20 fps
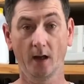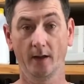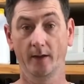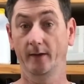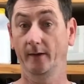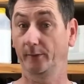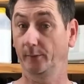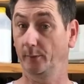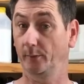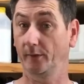
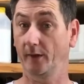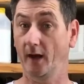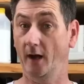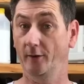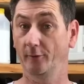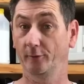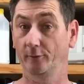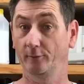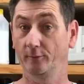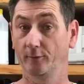This was
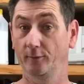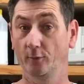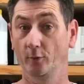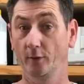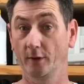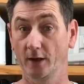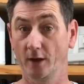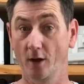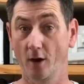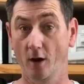
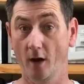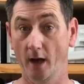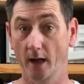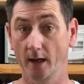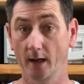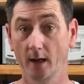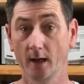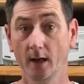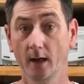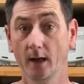149.
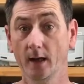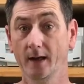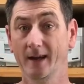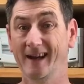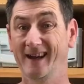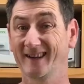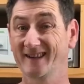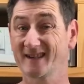Now,